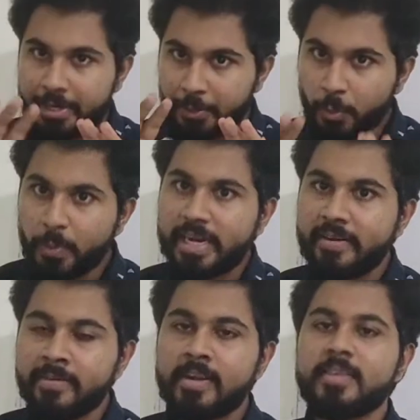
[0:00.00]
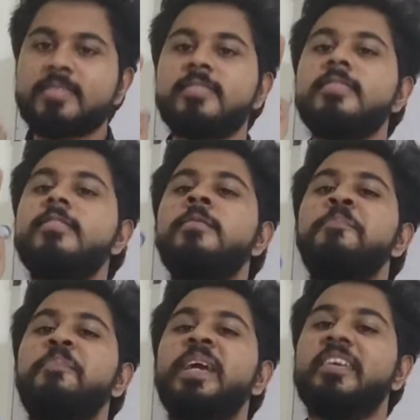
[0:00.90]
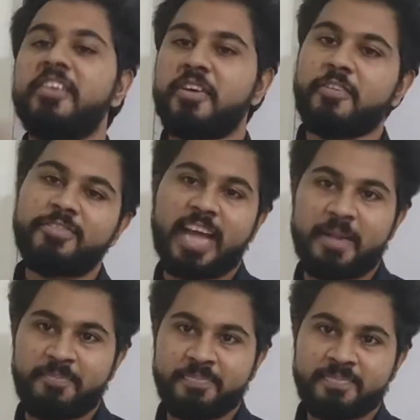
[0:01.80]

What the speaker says: during a certain period of time.